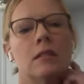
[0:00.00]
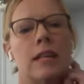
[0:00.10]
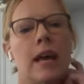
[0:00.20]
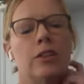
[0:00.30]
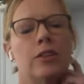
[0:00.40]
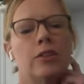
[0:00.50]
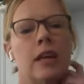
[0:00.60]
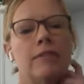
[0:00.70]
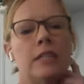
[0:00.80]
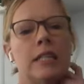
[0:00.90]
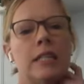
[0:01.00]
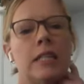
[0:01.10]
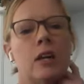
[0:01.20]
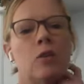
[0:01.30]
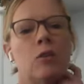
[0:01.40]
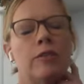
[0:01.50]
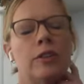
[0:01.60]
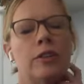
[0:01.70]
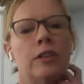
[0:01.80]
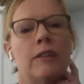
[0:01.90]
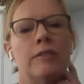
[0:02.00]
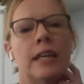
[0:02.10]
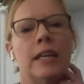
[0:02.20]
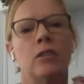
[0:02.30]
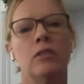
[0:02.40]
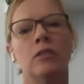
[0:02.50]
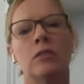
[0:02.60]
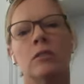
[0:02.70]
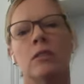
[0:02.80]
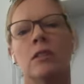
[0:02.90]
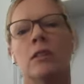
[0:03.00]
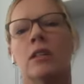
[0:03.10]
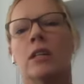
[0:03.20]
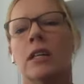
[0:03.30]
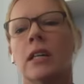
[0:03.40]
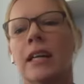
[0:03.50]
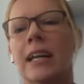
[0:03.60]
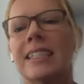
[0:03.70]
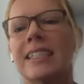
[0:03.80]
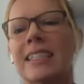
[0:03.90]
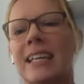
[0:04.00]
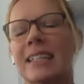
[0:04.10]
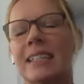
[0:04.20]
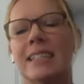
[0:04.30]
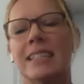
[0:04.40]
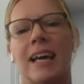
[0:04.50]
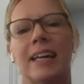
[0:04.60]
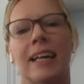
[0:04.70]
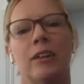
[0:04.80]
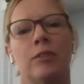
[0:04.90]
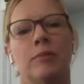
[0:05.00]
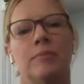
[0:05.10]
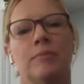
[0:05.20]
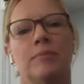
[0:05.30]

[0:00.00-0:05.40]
Stack your left knee over your left ankle. Extended side angle.